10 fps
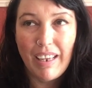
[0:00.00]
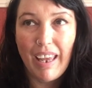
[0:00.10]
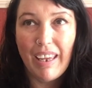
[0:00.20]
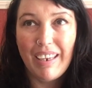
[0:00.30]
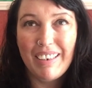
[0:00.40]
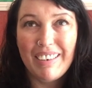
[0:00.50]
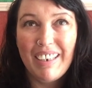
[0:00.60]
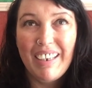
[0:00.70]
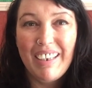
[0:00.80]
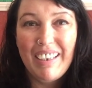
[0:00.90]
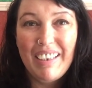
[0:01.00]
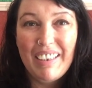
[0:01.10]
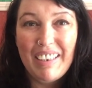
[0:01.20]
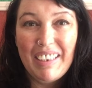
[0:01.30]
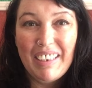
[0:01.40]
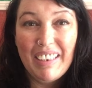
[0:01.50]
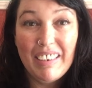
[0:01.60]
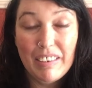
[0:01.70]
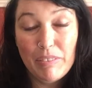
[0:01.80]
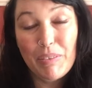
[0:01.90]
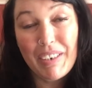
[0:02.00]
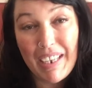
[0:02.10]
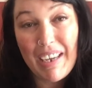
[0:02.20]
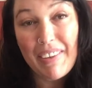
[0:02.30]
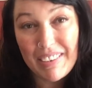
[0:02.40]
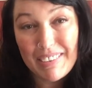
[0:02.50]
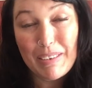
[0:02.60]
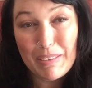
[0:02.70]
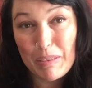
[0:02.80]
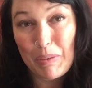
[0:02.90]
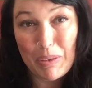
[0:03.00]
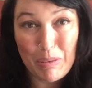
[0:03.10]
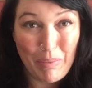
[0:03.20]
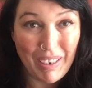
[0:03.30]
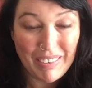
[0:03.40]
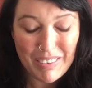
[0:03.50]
and for now that seems to be on the mend.